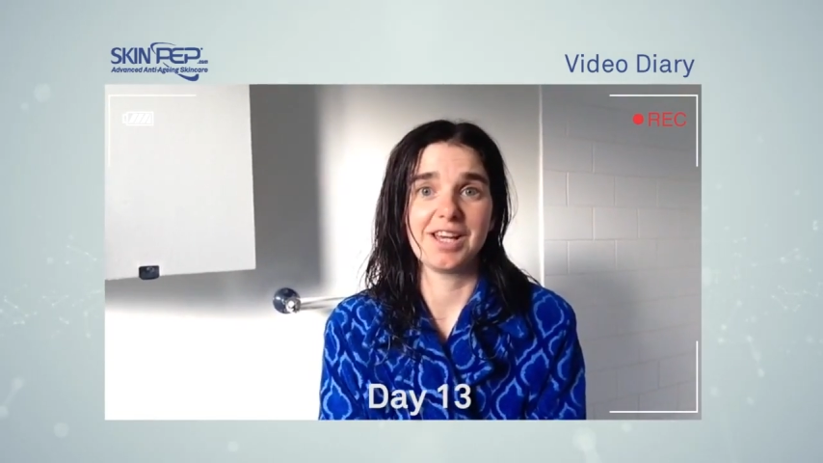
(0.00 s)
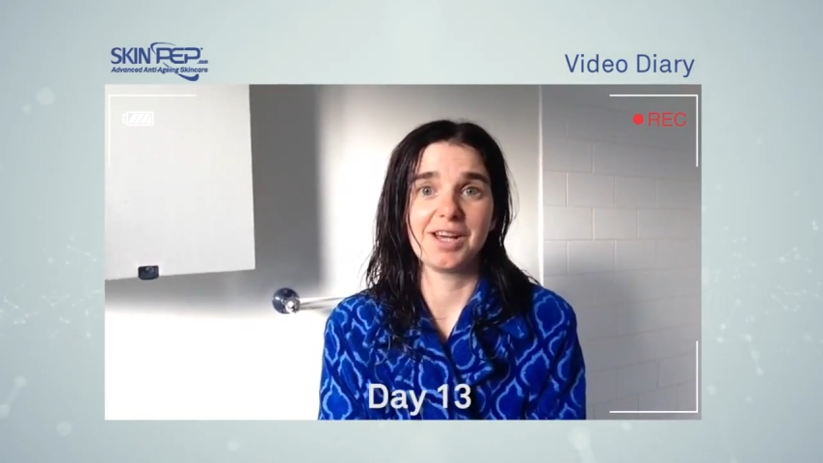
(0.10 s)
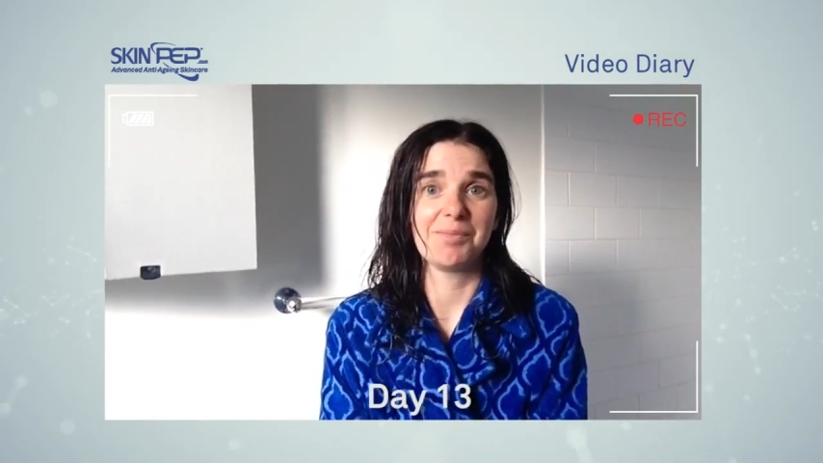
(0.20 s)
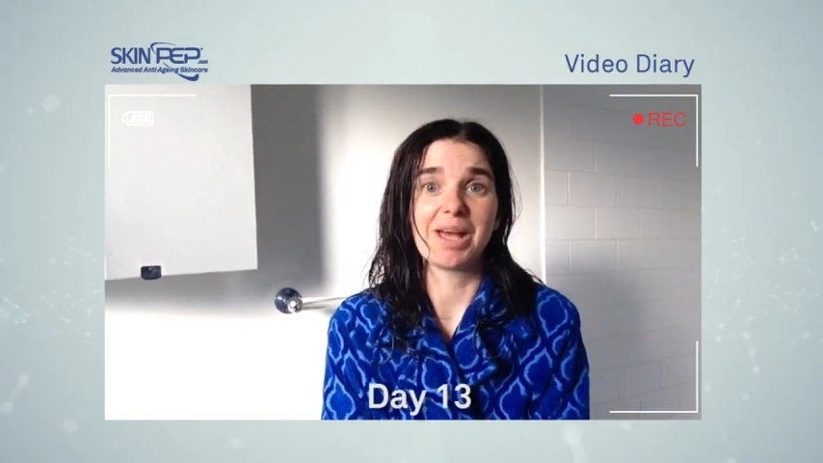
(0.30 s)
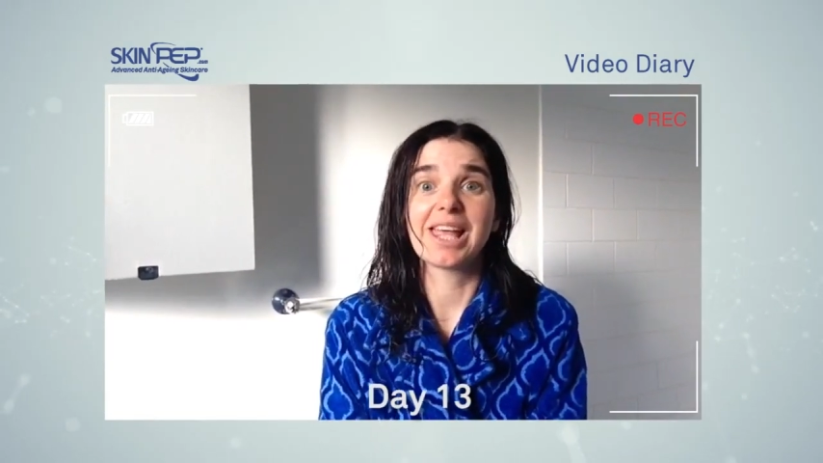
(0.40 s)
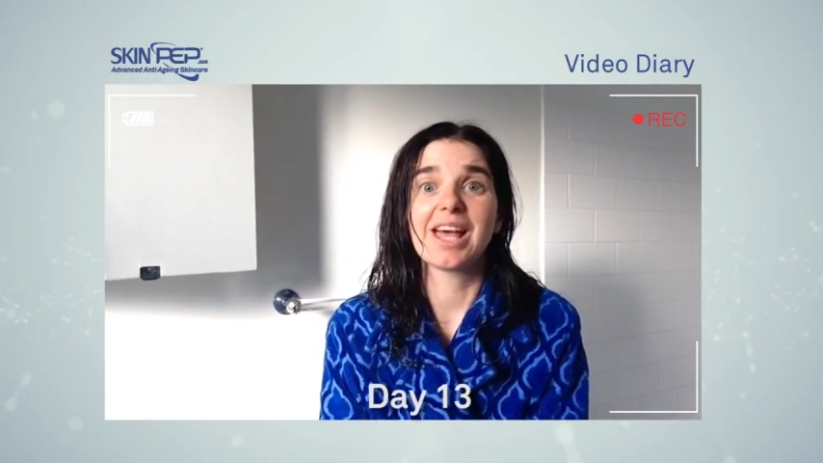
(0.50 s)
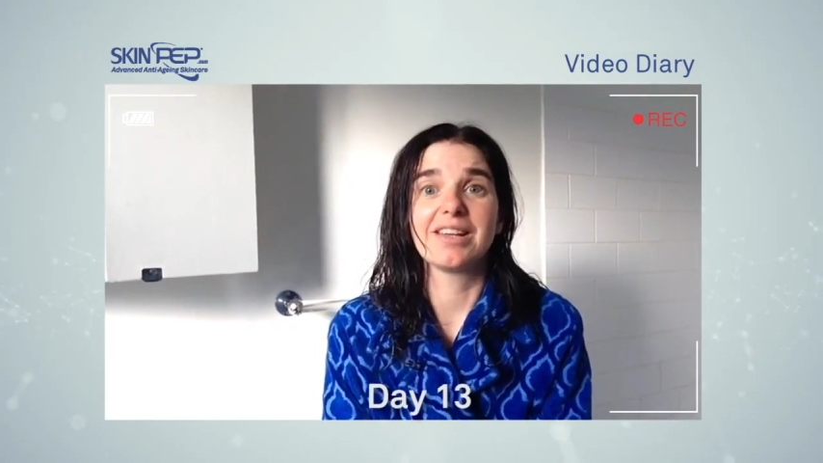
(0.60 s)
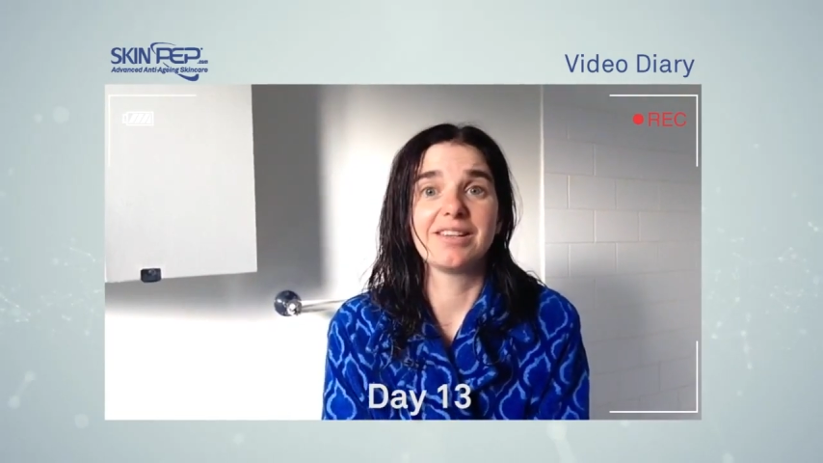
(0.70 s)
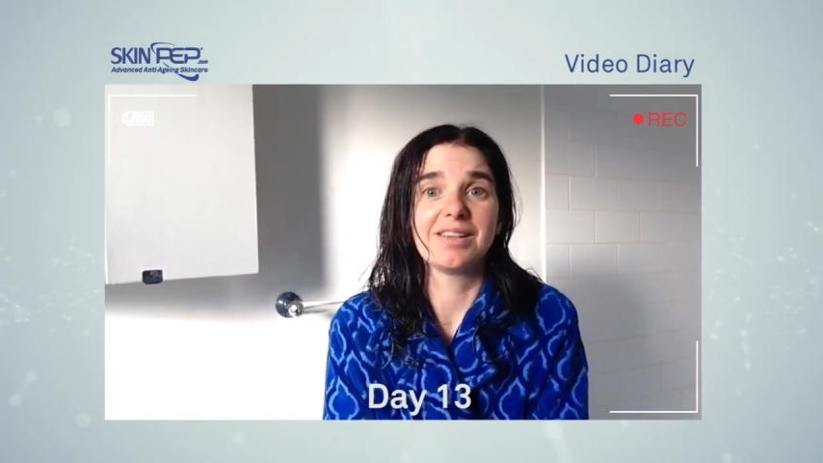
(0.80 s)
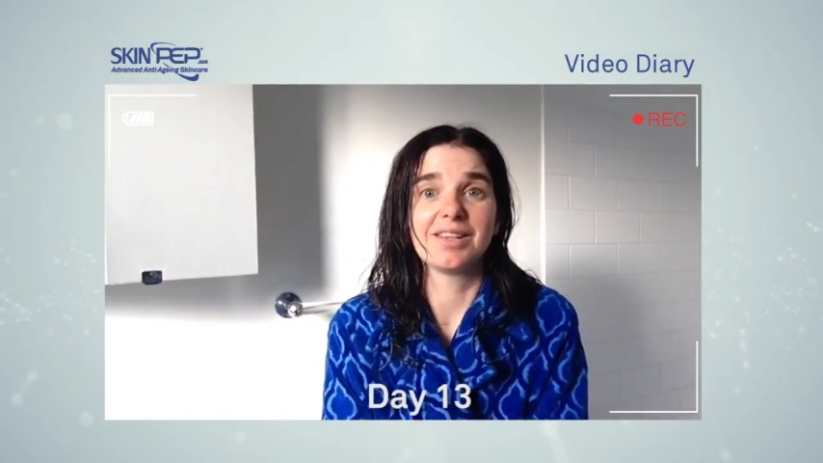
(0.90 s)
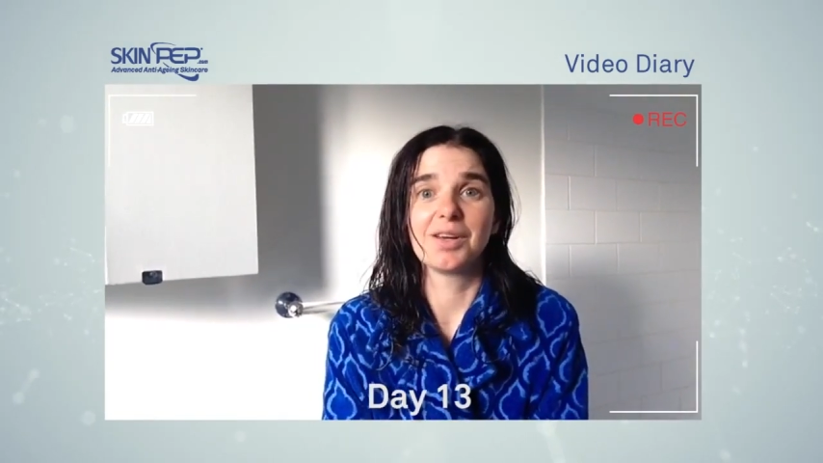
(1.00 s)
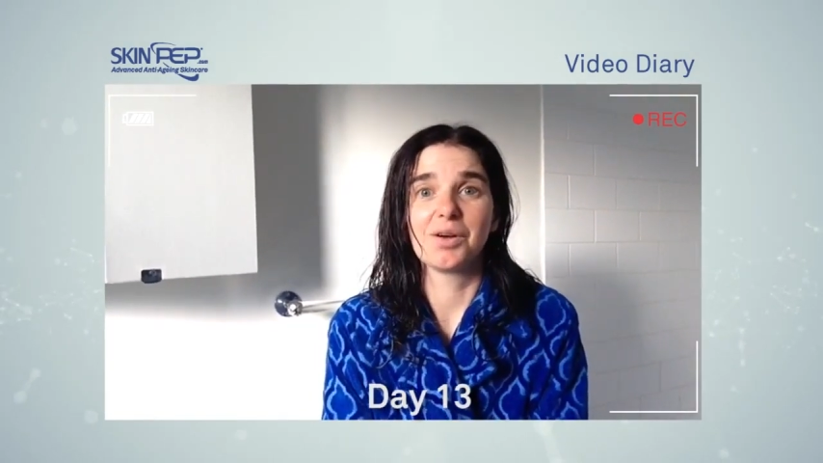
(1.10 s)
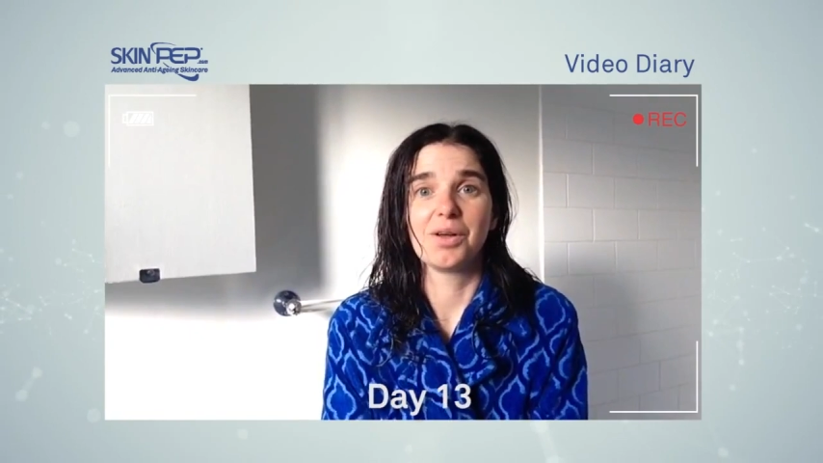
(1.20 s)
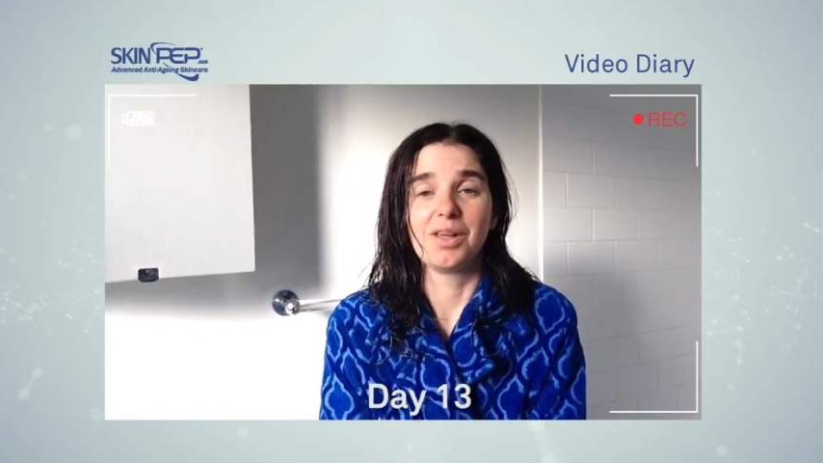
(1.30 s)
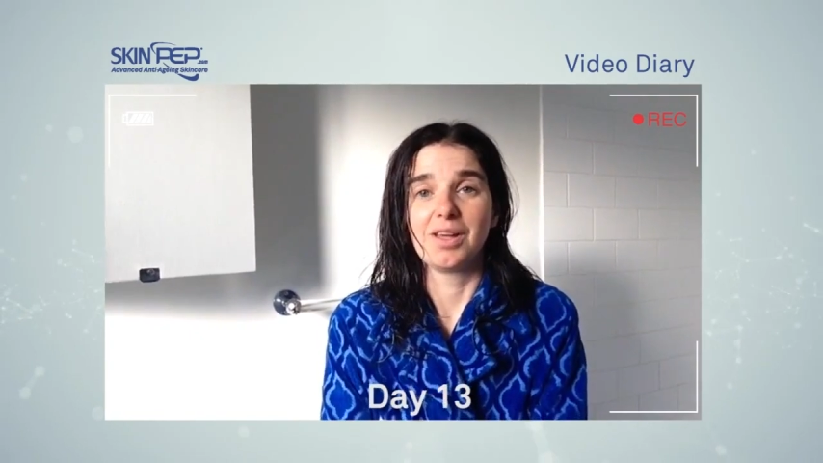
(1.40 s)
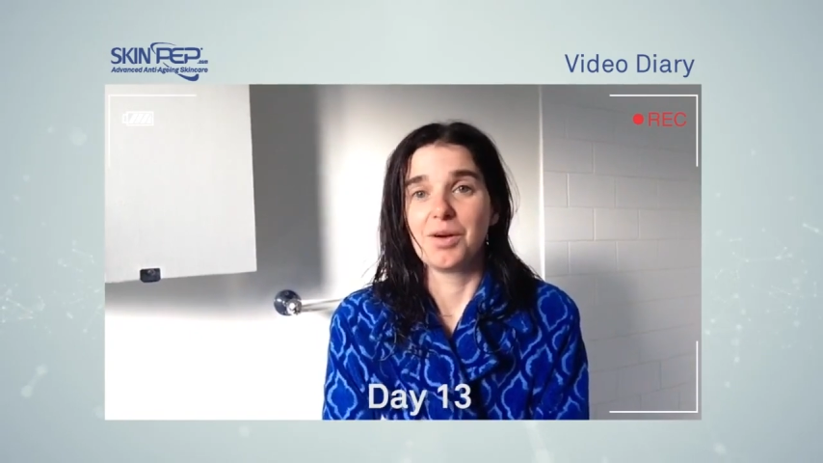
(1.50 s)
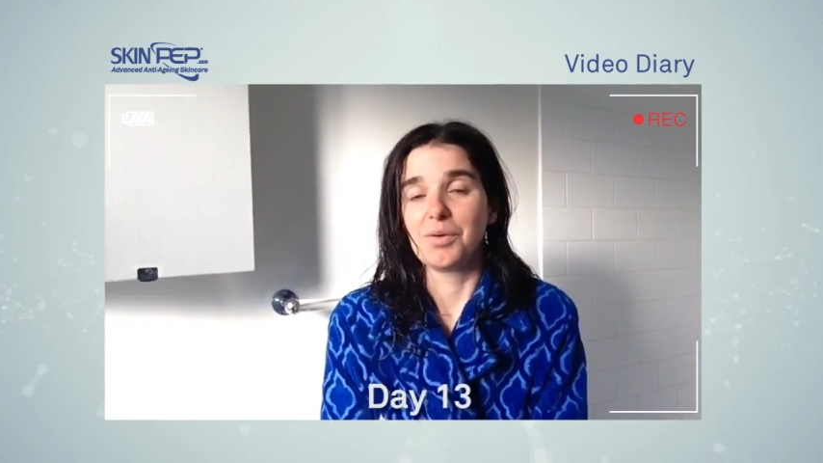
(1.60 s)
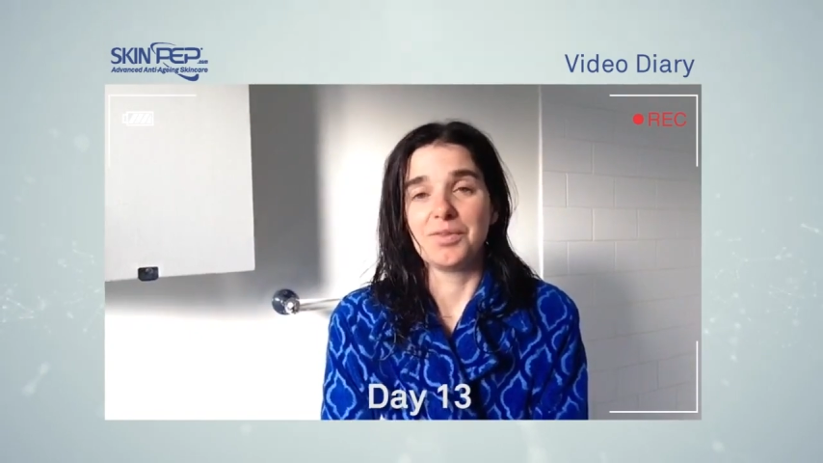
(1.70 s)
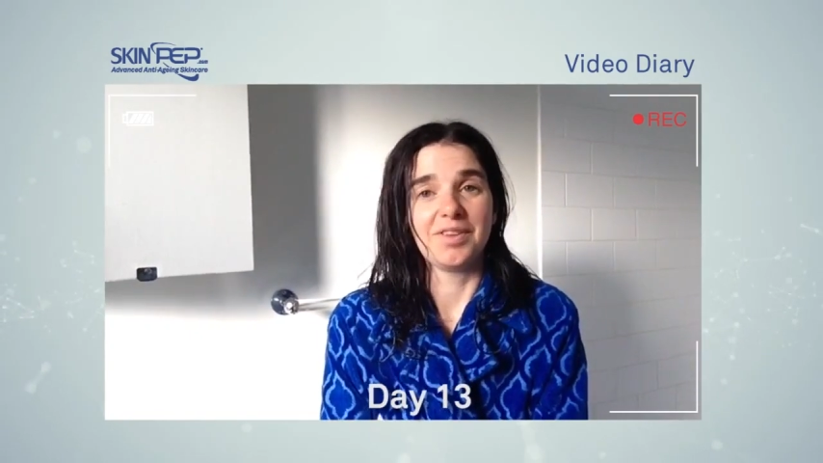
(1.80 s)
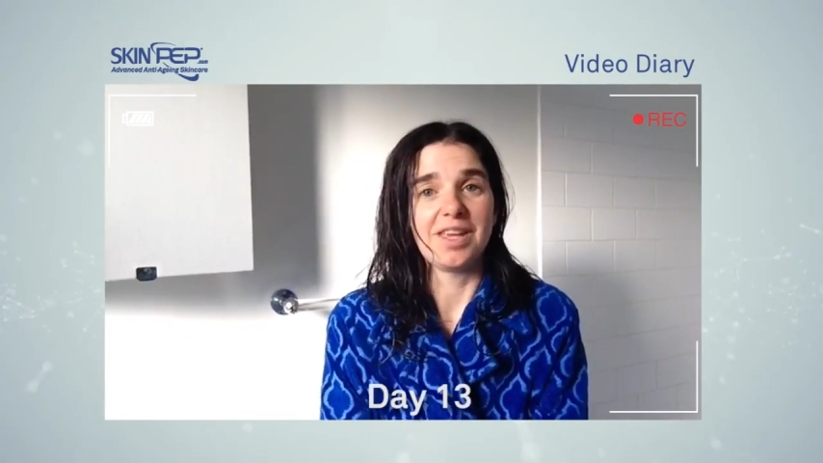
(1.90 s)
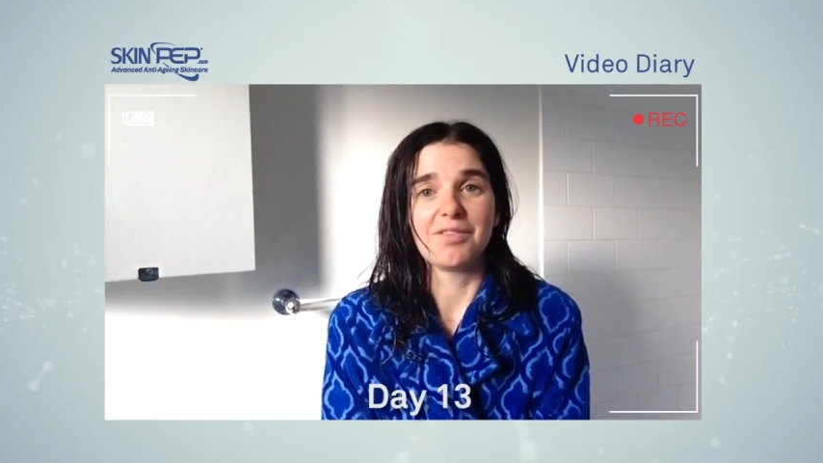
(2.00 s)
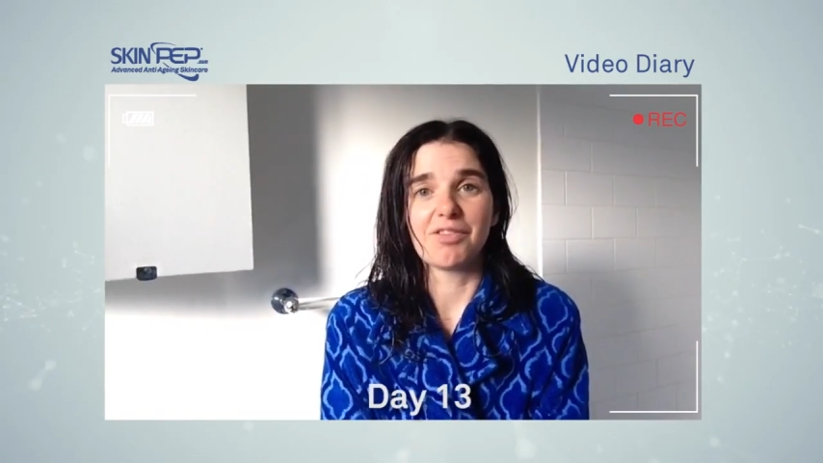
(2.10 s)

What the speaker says: Again, seeing